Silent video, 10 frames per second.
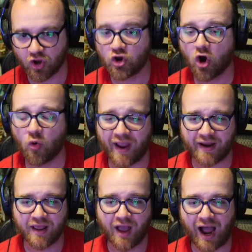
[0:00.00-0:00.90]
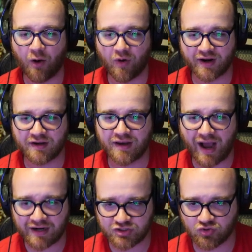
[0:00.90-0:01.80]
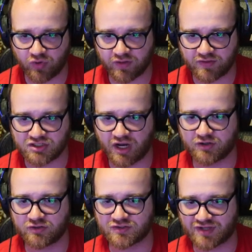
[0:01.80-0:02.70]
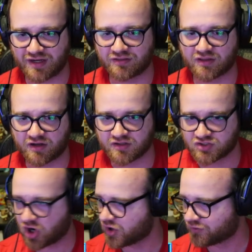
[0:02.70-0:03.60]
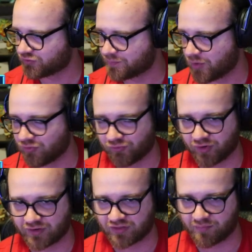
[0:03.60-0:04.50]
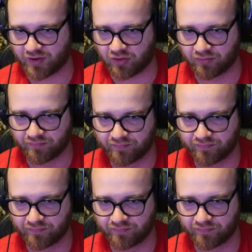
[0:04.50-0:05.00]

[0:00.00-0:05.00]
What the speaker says: No, wait. I want to not do one of these Yondus, so I need the Khazar to flip over into the middle.